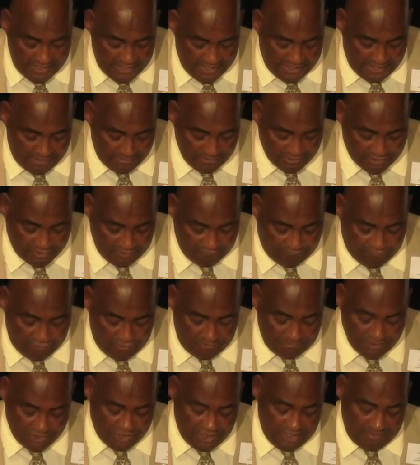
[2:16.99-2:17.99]
I was the
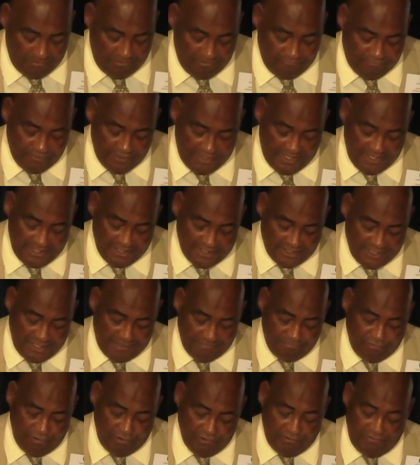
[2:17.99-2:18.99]
former chairman for the Head
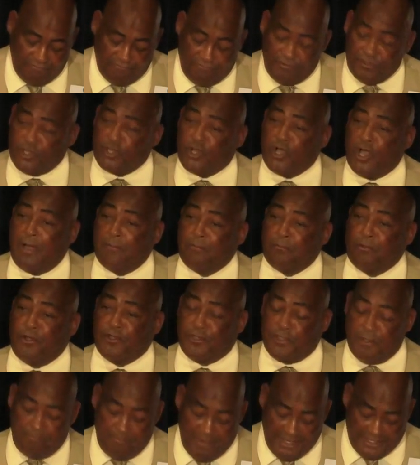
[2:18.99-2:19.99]
Start program for the Commonwealth
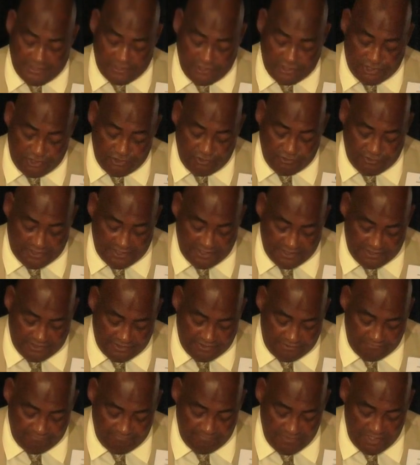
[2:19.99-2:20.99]
of Massachusetts.